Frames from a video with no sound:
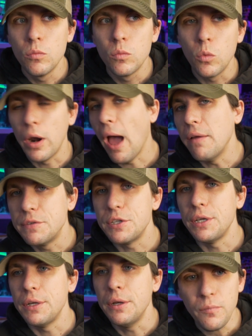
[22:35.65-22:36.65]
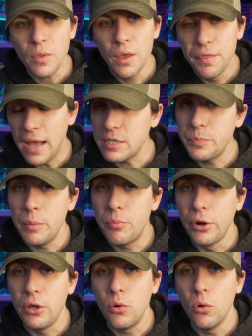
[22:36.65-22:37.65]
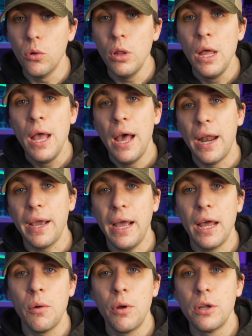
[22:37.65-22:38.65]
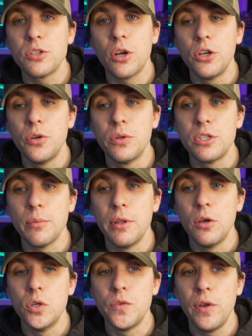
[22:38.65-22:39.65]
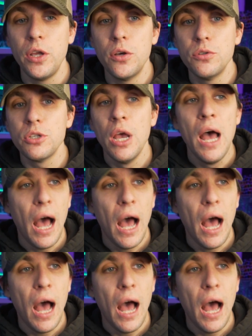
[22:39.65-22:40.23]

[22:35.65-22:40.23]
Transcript: what I've seen. That's been pretty cool, and I kind of want to start doing some of those videos.